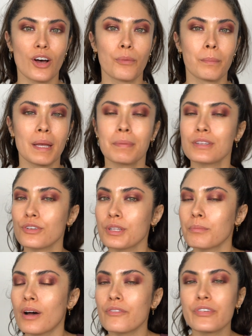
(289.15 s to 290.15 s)
I'll maybe throw
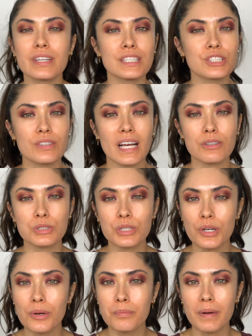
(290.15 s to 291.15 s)
them on for an intro and
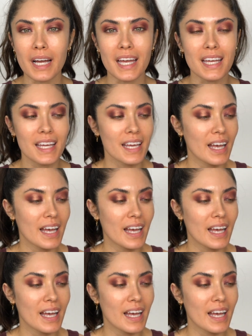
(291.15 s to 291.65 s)
outro, but